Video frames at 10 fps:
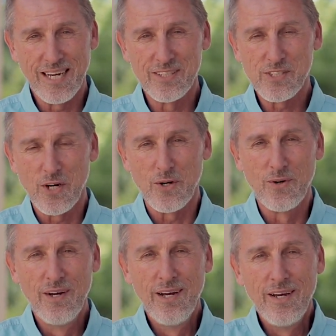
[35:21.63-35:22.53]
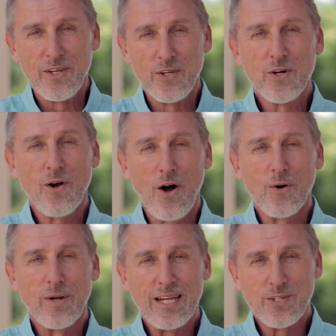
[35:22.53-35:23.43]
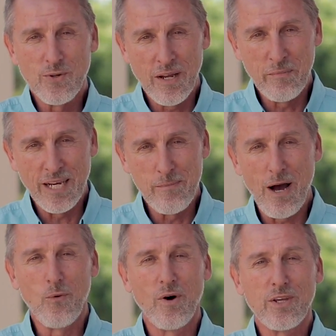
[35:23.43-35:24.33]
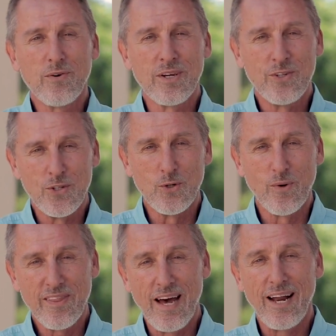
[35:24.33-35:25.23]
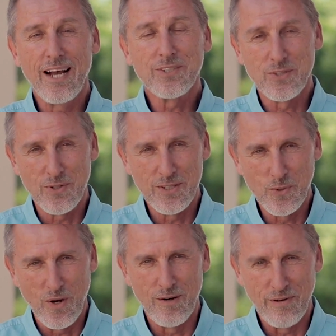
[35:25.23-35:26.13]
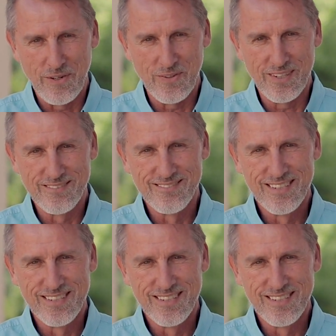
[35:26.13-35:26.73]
And so you're already dreaming about what you can do with that extra $1,200.